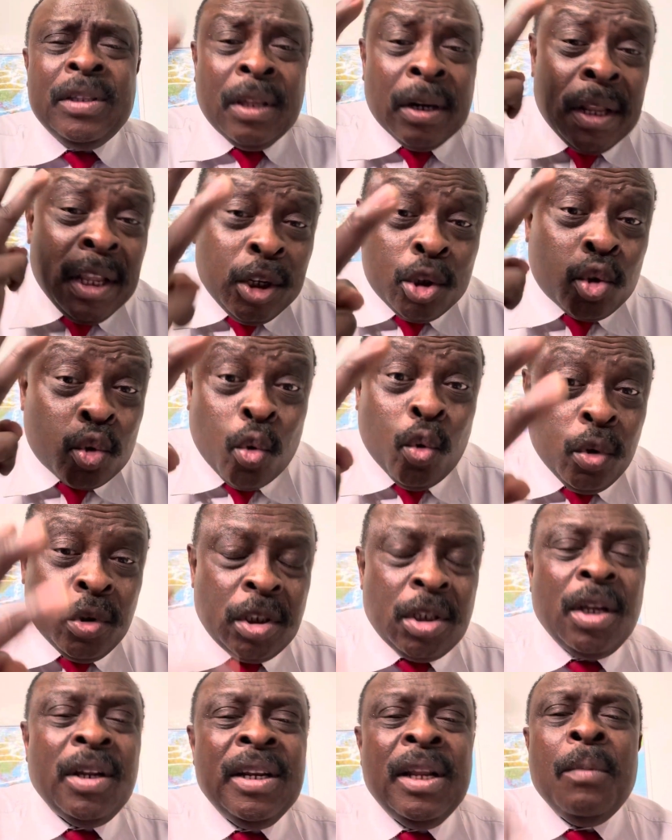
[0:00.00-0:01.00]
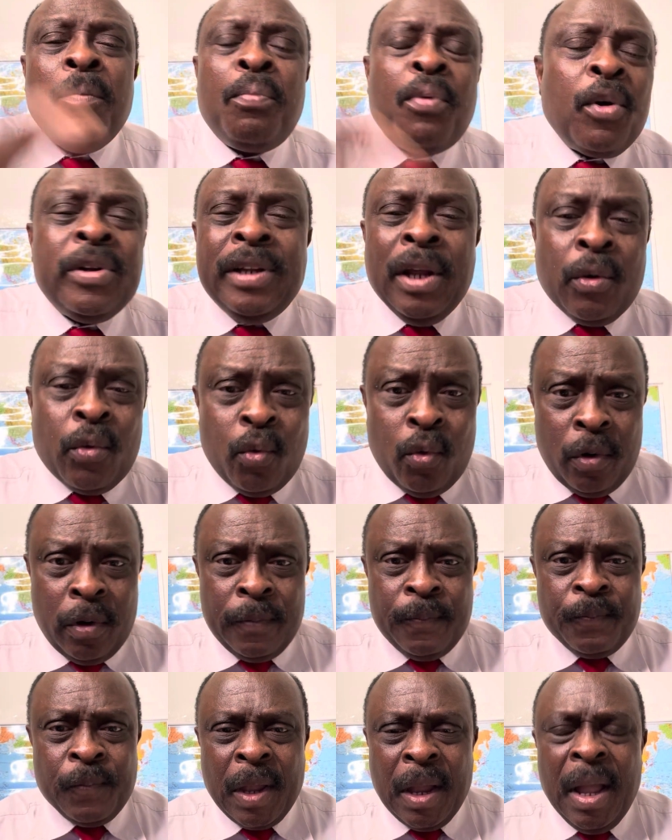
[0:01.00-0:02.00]
3 schools, they broke the rule.
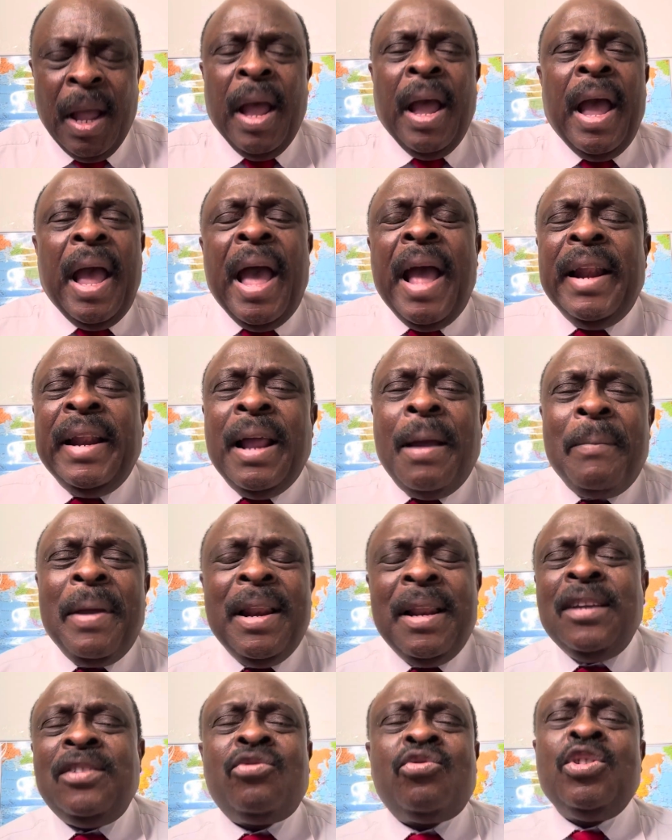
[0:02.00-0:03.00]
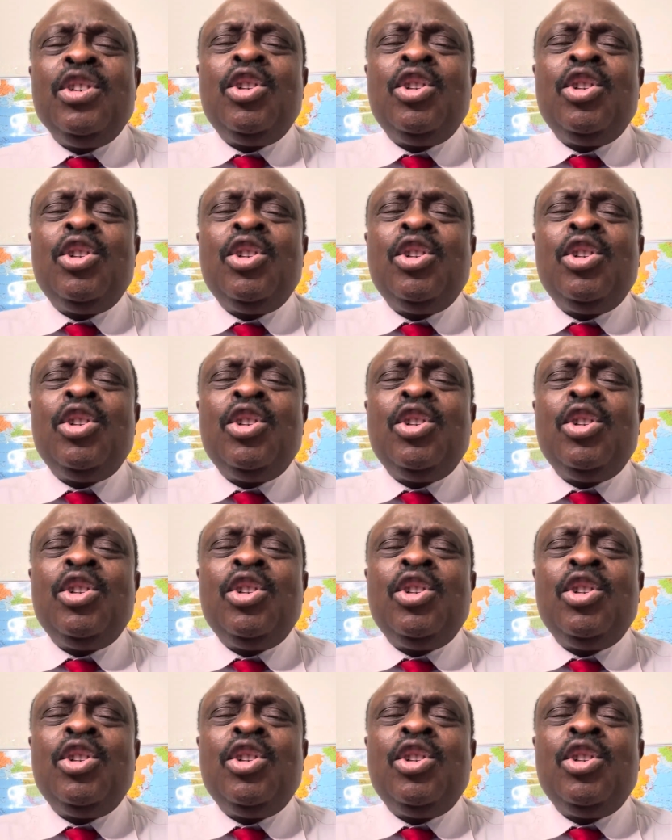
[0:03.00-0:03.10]
And the ministry